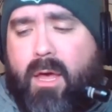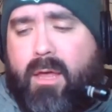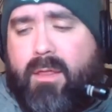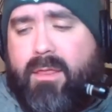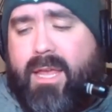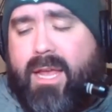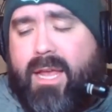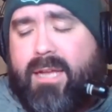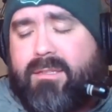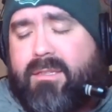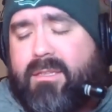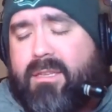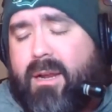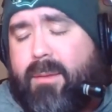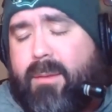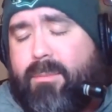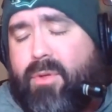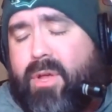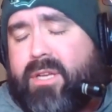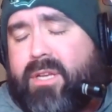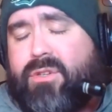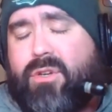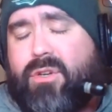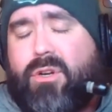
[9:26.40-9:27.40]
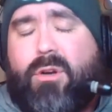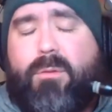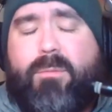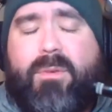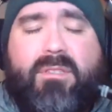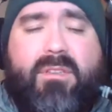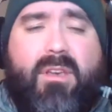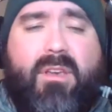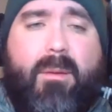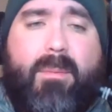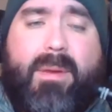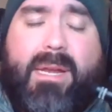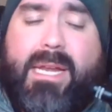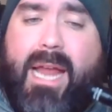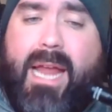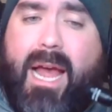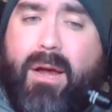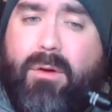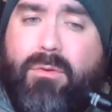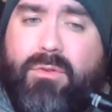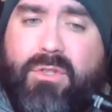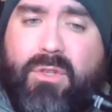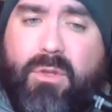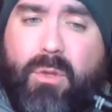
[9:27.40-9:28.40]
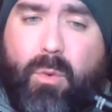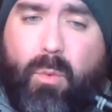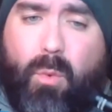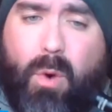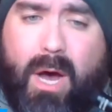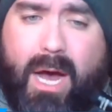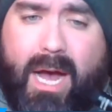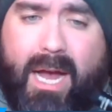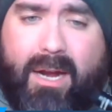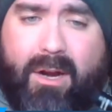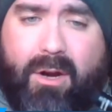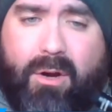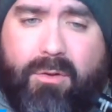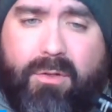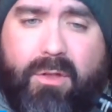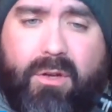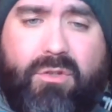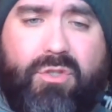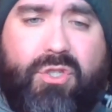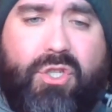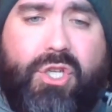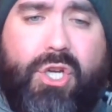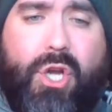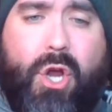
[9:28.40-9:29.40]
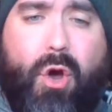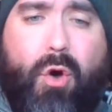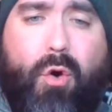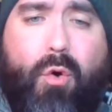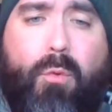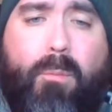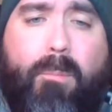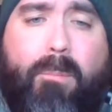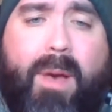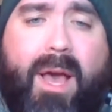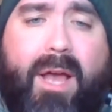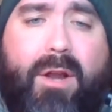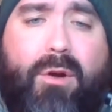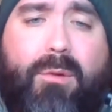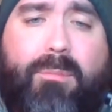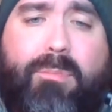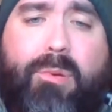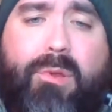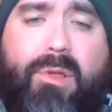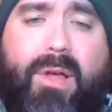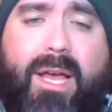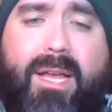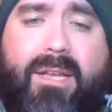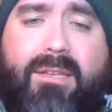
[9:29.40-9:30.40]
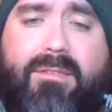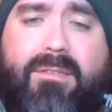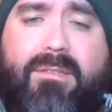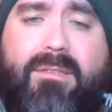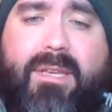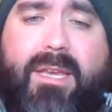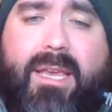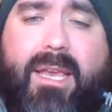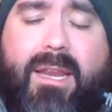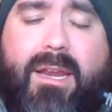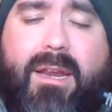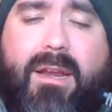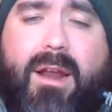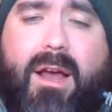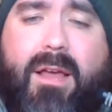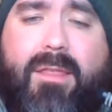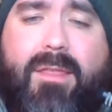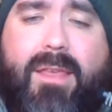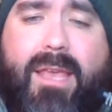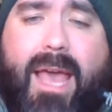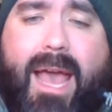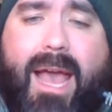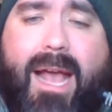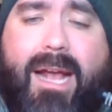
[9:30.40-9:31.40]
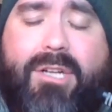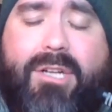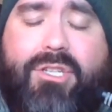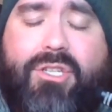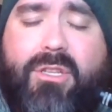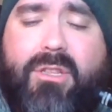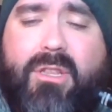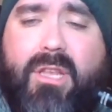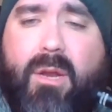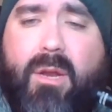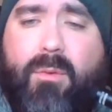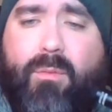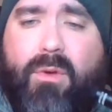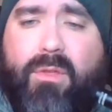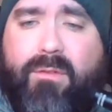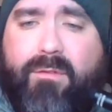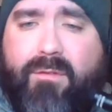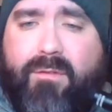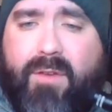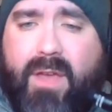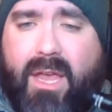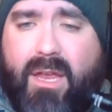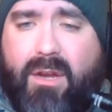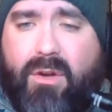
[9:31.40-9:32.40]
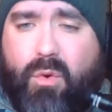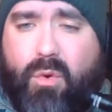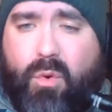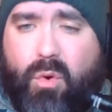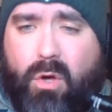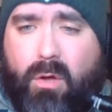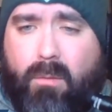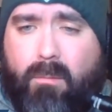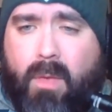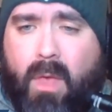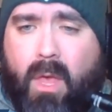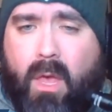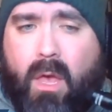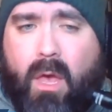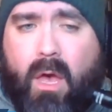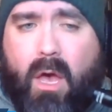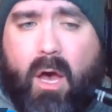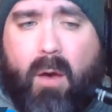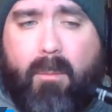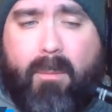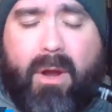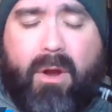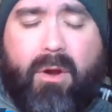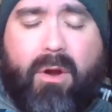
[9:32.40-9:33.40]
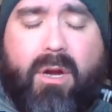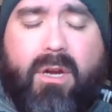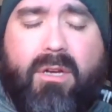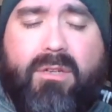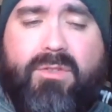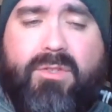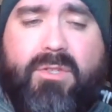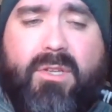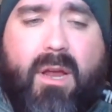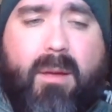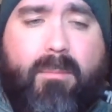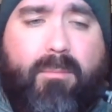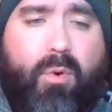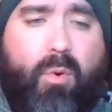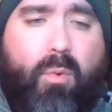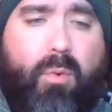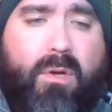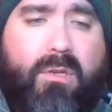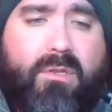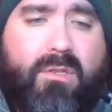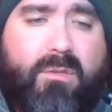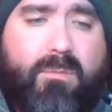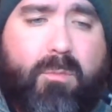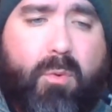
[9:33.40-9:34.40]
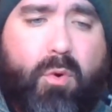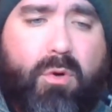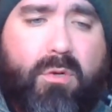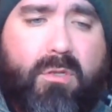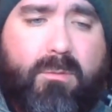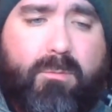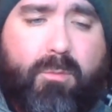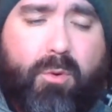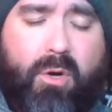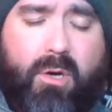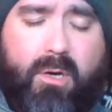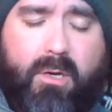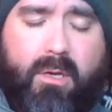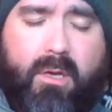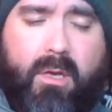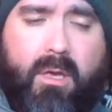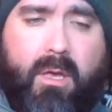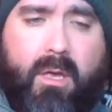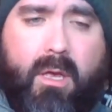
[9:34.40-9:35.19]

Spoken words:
The NCAA tournament's coming down to the wire. There's no better place to get in on the action than with FanDuel, America's number one sports book.